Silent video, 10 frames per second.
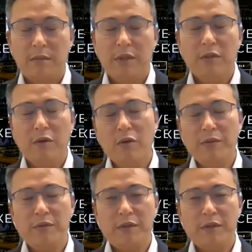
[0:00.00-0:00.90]
You know,
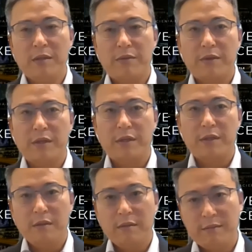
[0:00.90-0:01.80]
open
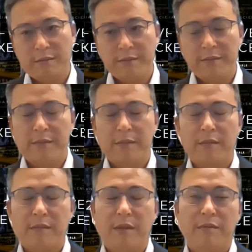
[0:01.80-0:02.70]
Singaporean
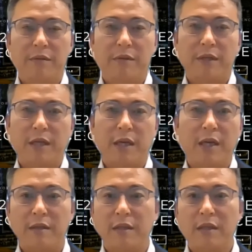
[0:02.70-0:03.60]
people say,
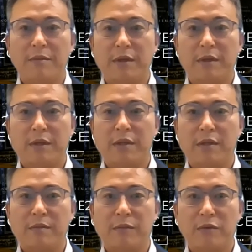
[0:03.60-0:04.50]
hey, Singapore is
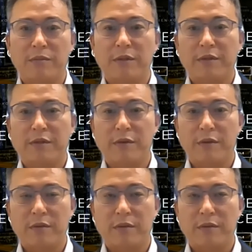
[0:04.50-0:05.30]
small but strong.